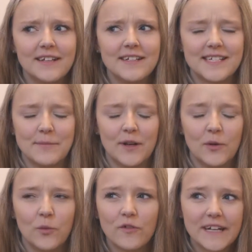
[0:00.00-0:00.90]
similar
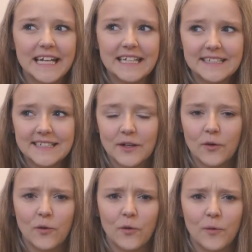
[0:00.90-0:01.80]
worries,
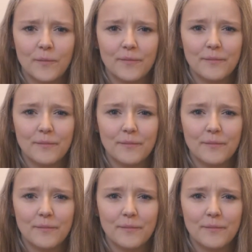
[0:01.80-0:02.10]
or